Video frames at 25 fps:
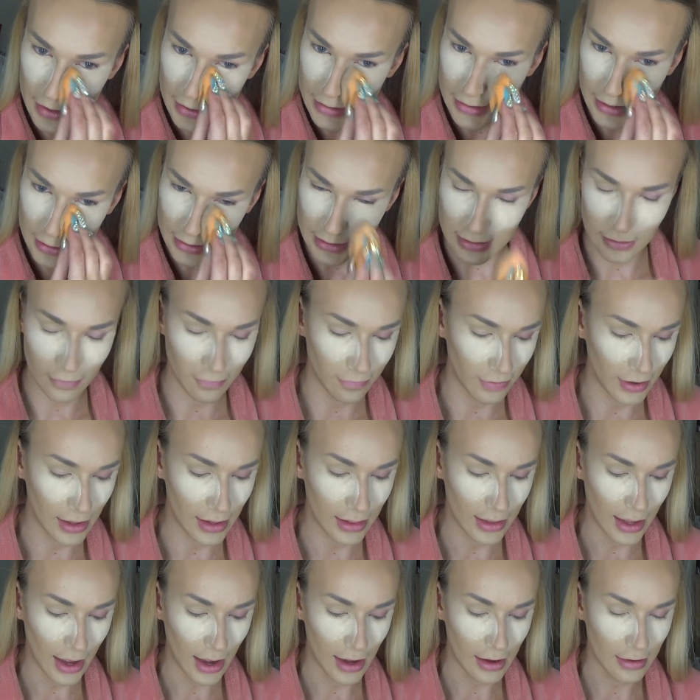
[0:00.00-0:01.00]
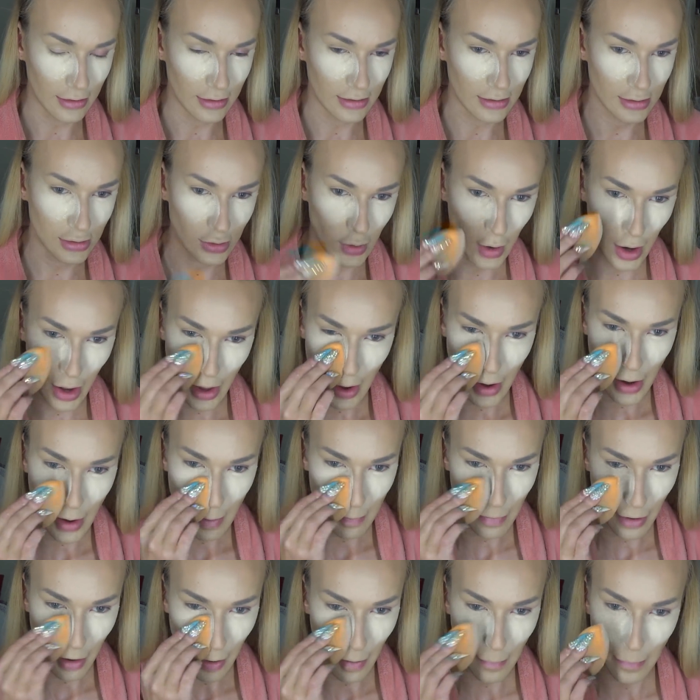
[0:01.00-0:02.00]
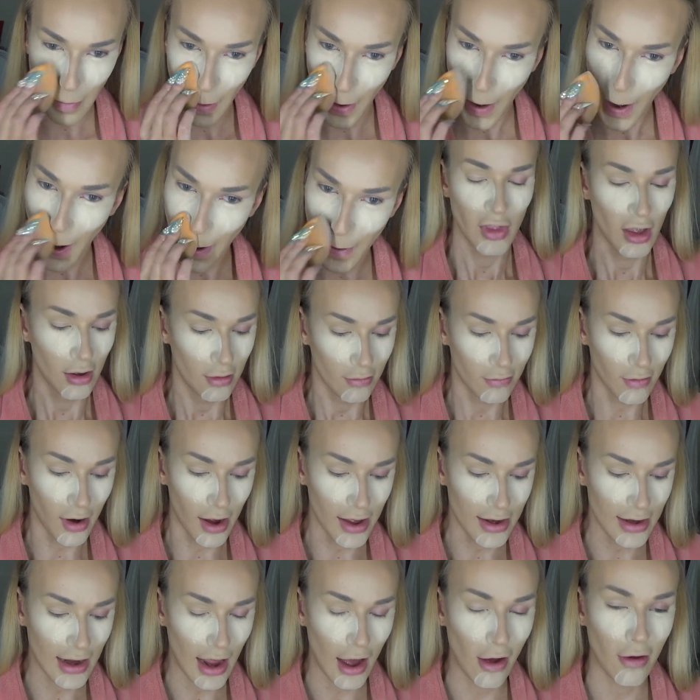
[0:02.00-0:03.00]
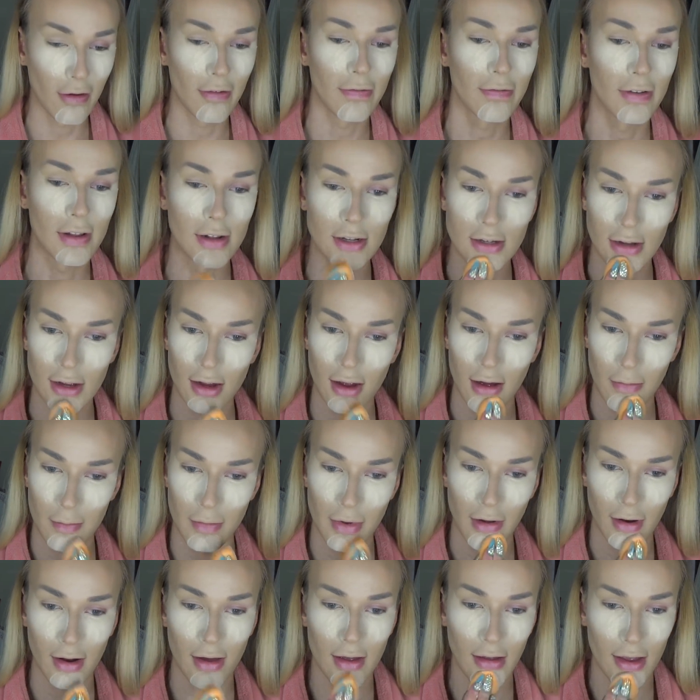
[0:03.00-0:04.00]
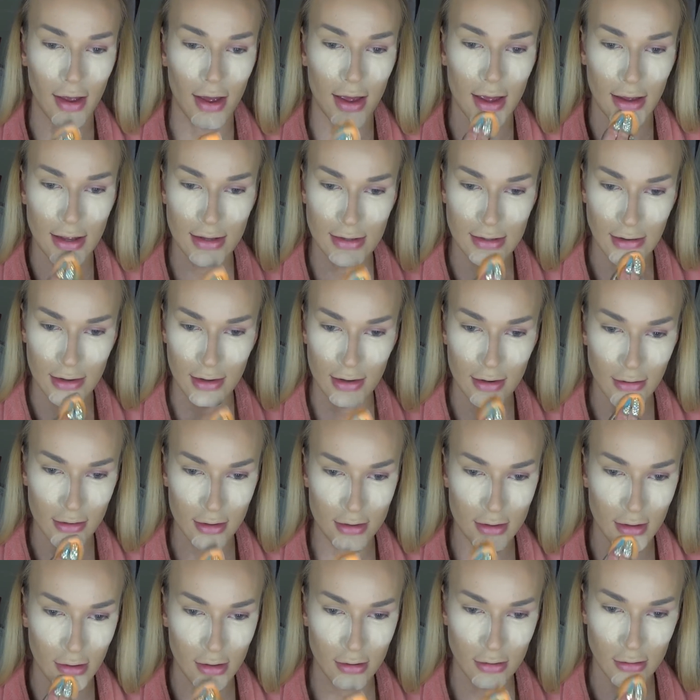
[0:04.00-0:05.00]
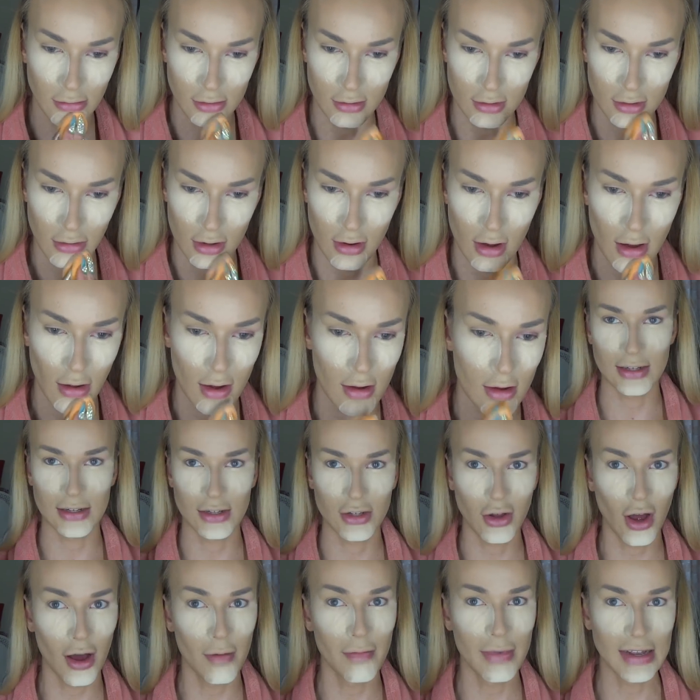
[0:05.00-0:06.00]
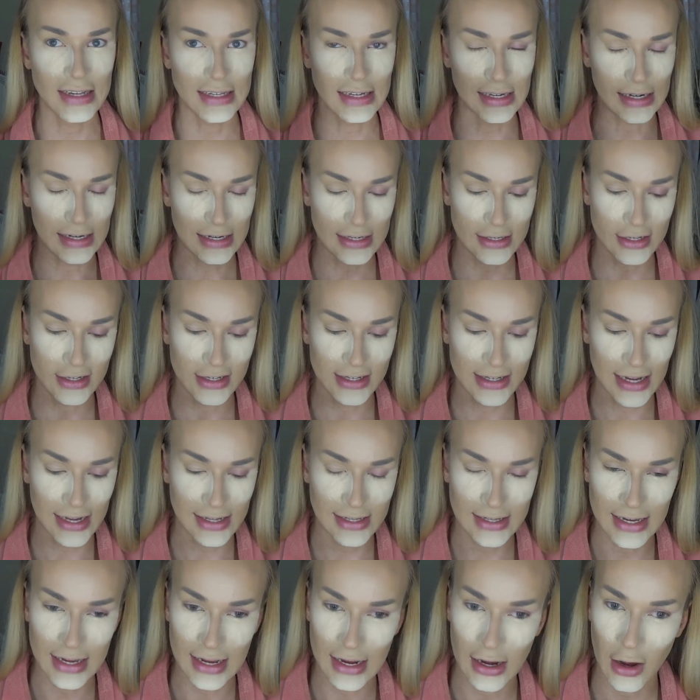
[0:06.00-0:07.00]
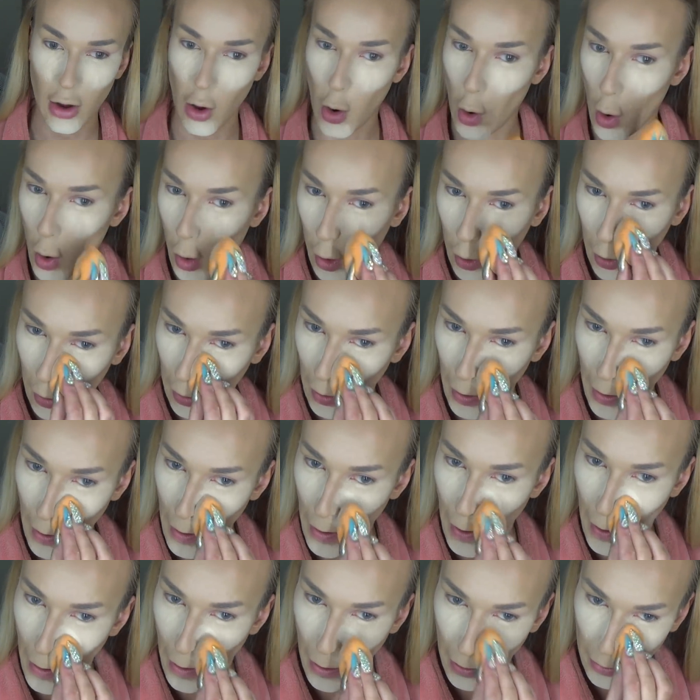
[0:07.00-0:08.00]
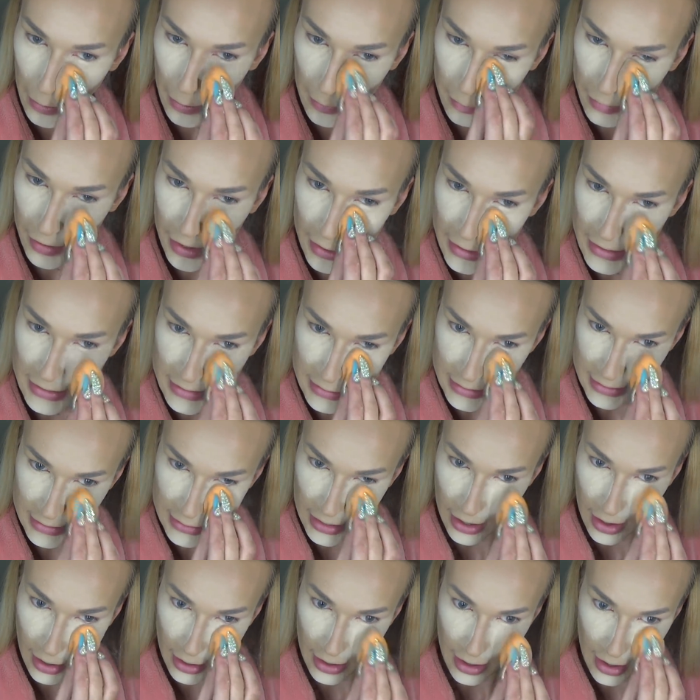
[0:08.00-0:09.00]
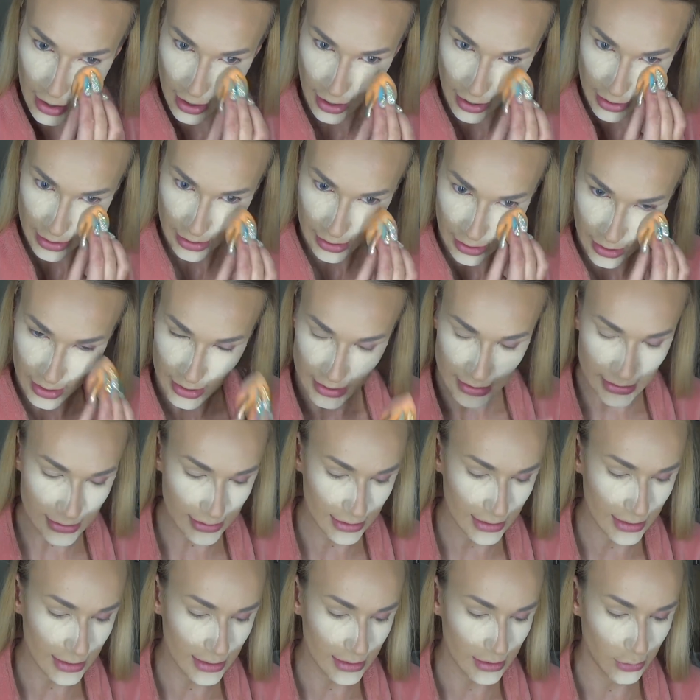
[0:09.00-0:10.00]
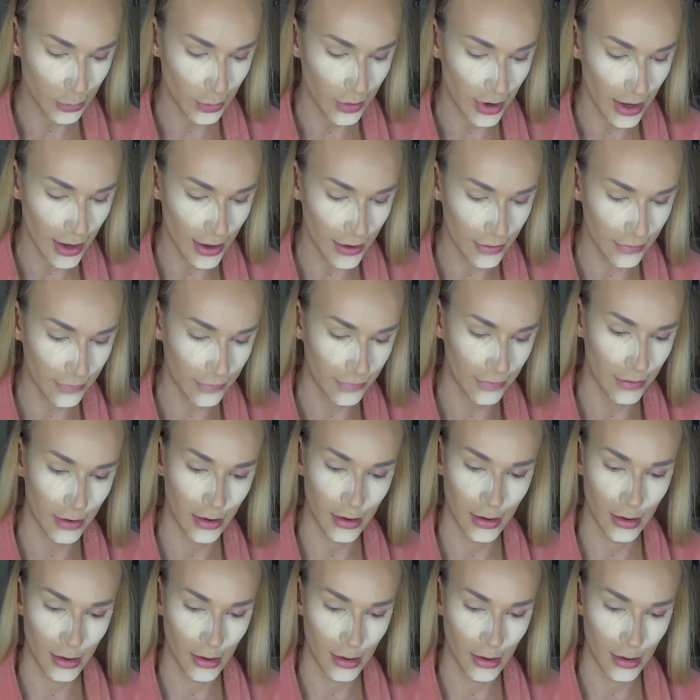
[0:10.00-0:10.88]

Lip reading: doesn't feel that dry anymore. But right now it feels like I'm like 80 years old. So I'm basically just setting all the places that I highlighted with